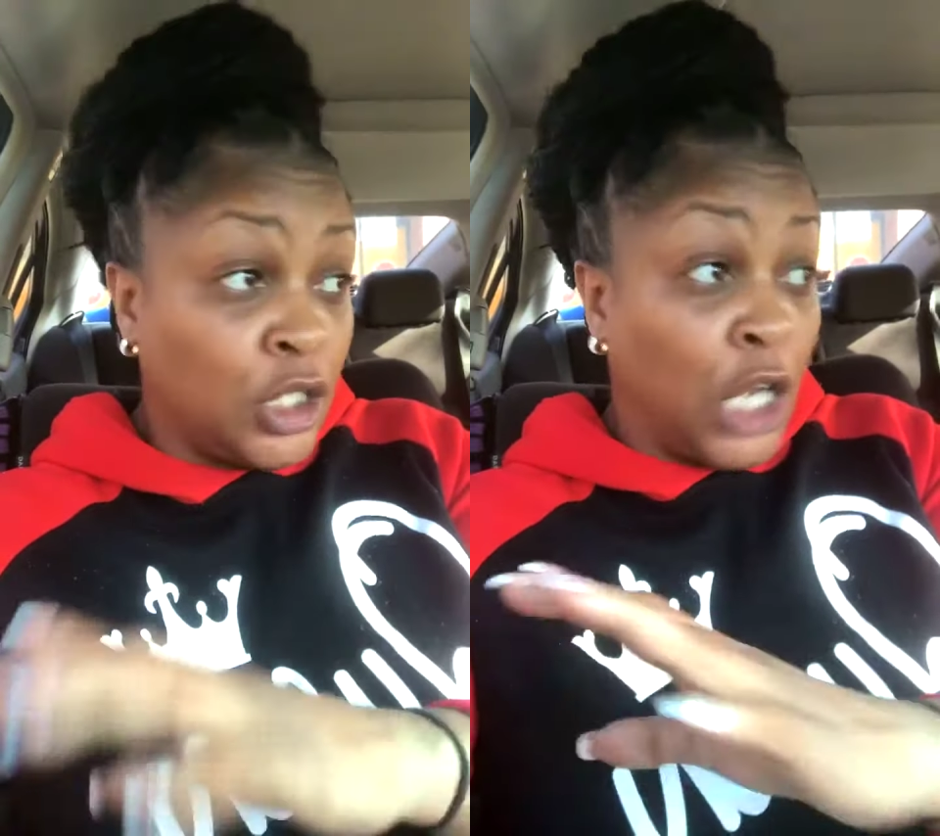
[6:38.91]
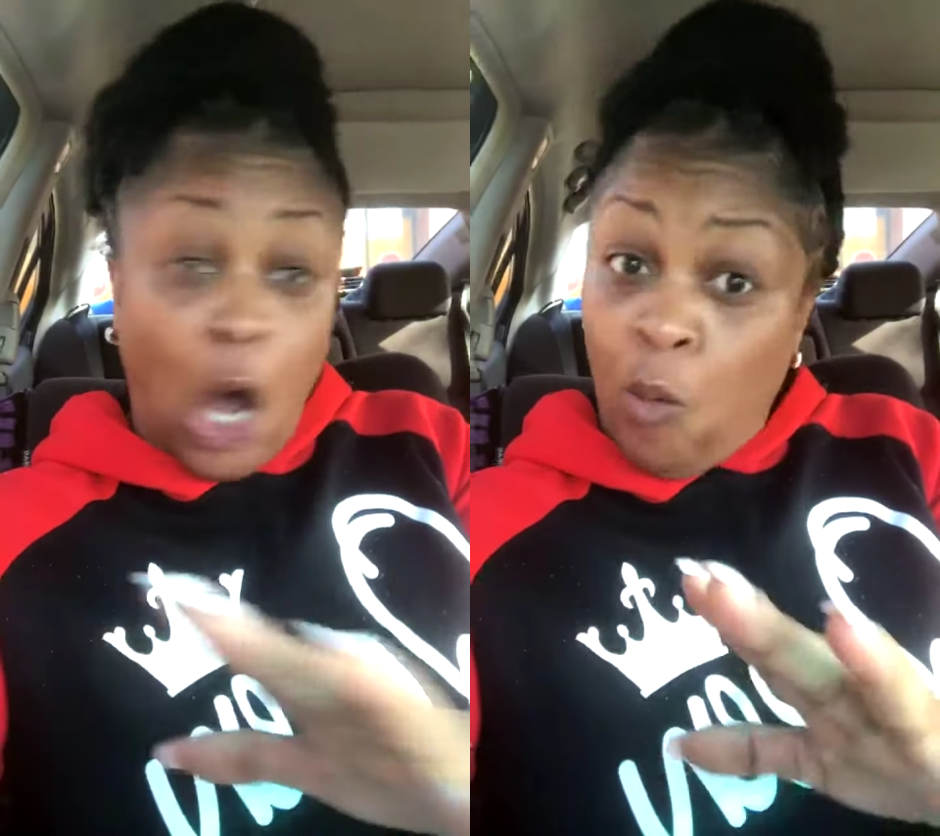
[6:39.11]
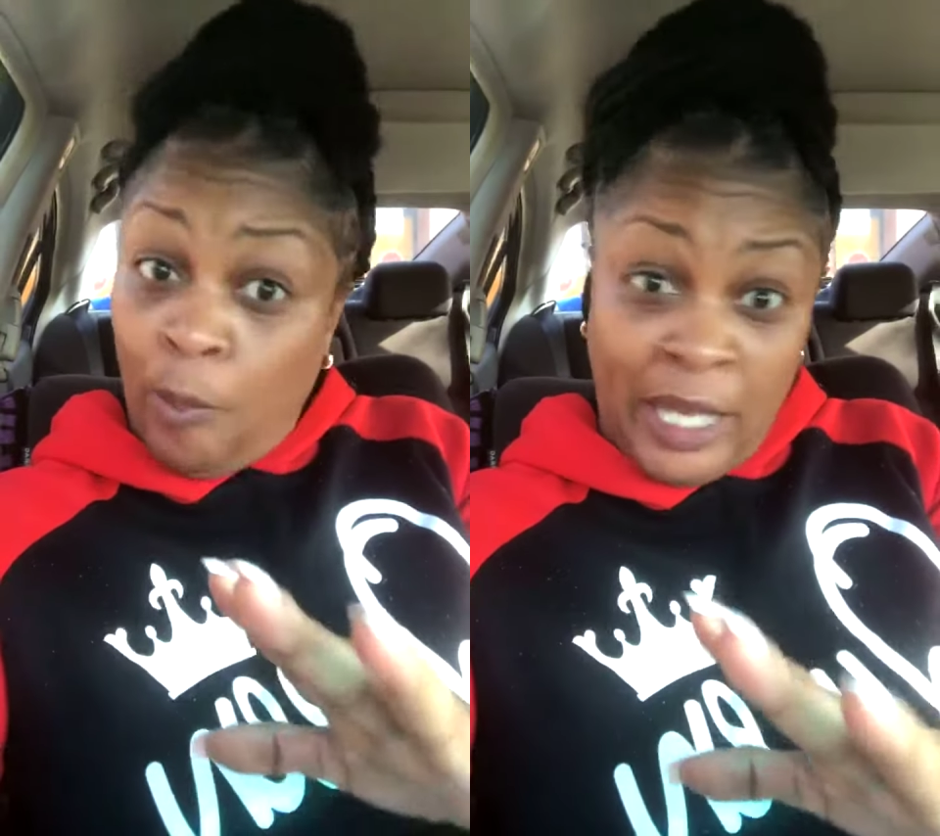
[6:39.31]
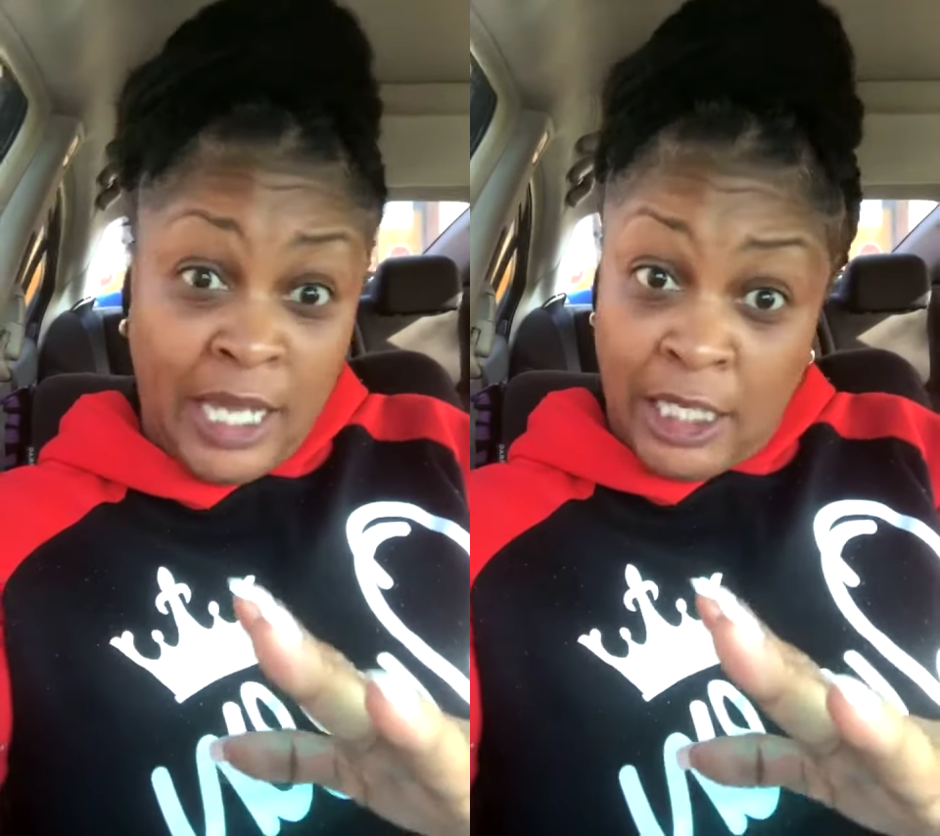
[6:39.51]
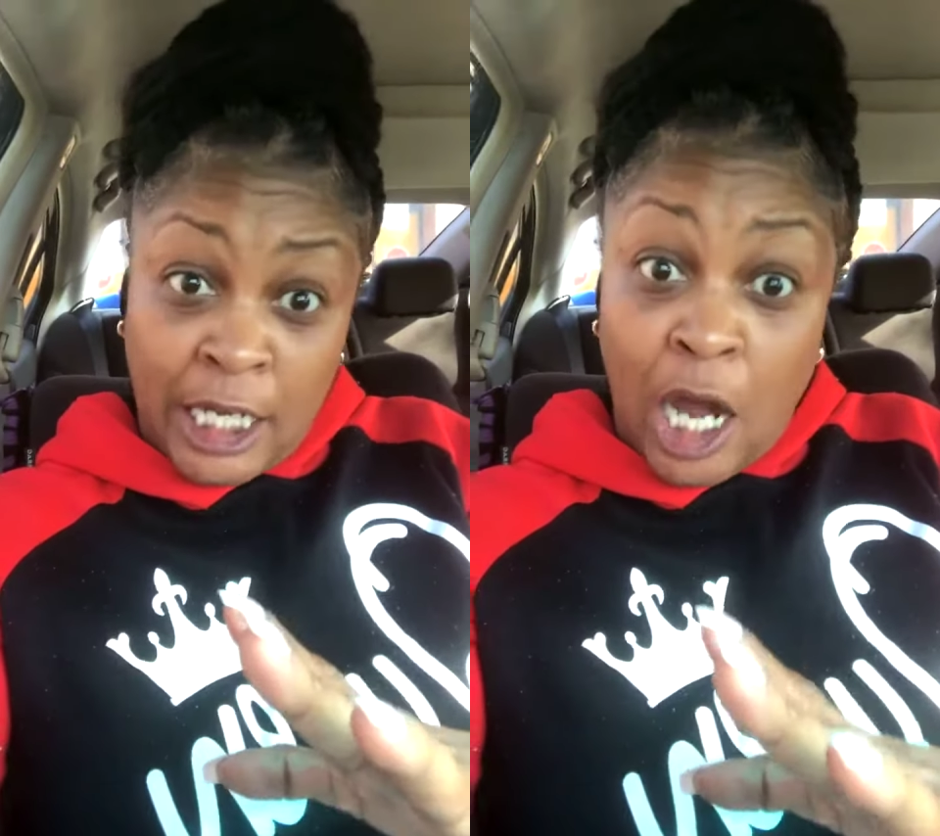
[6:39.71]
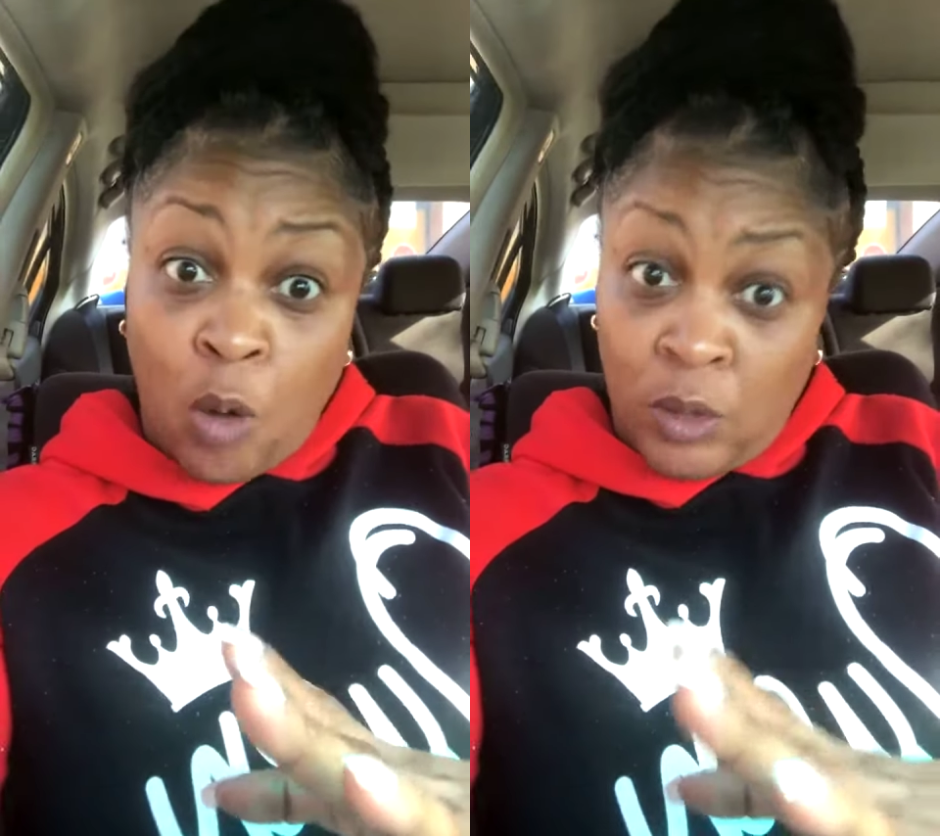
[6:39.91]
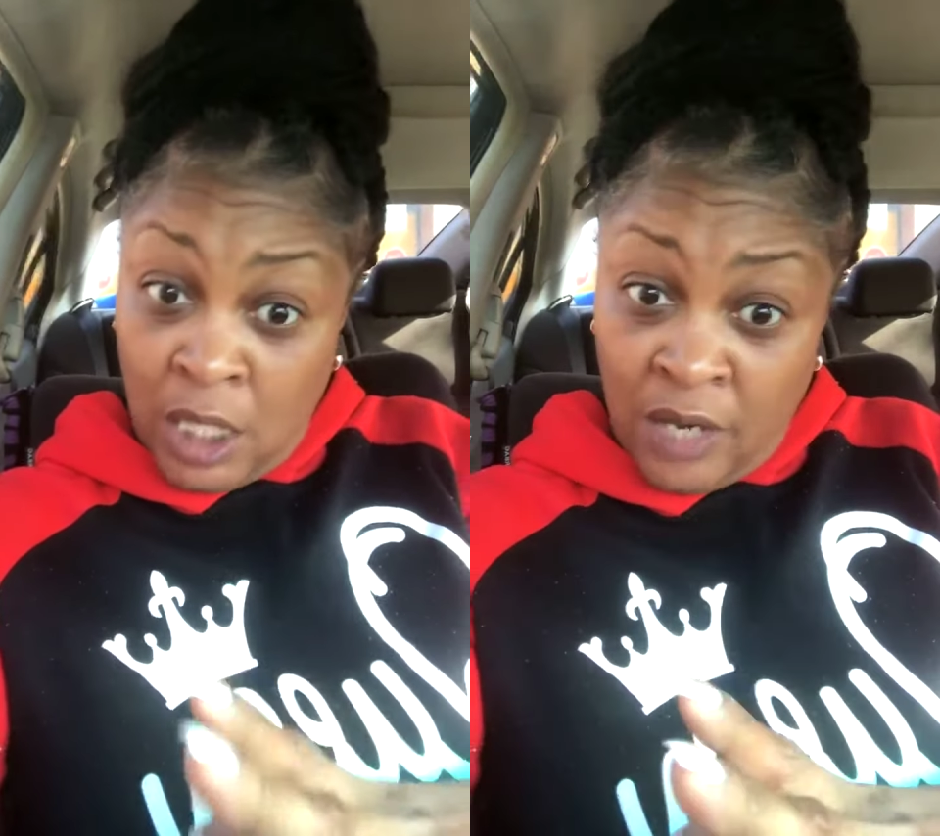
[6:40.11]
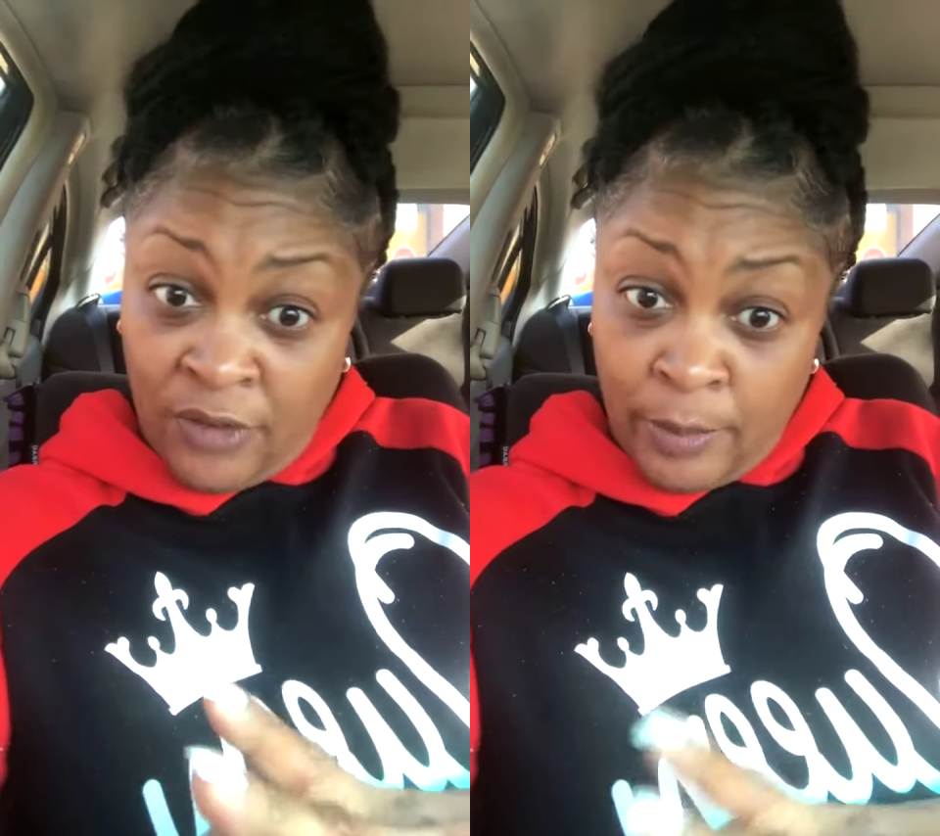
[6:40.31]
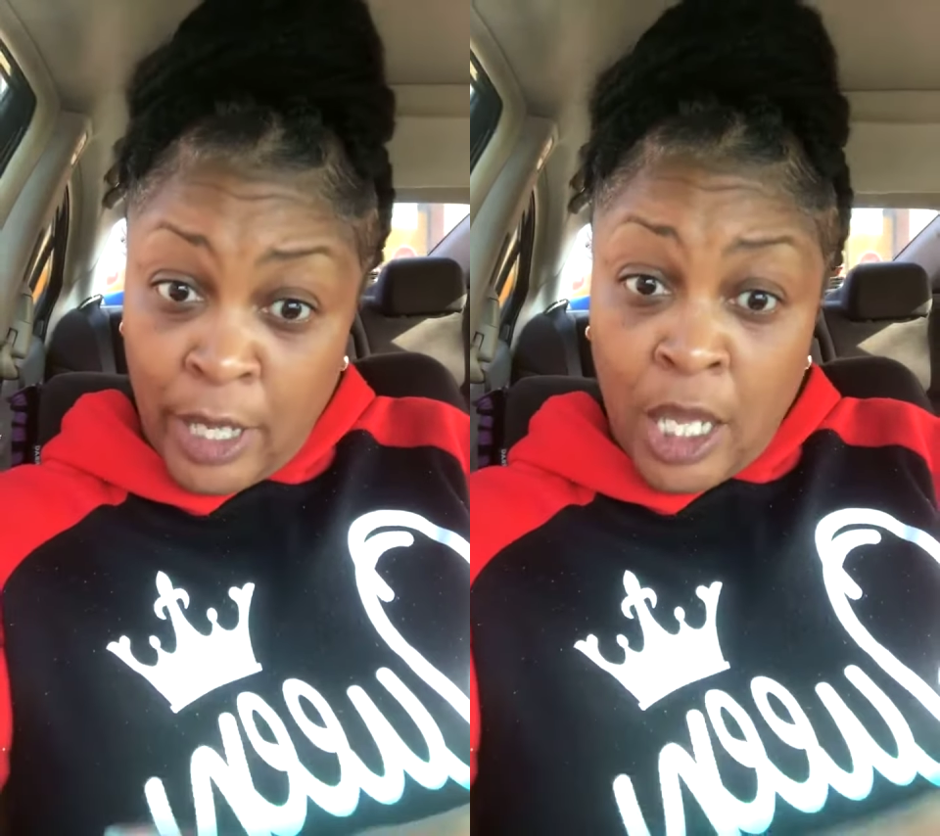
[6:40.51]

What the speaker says: don't mean you don't love them.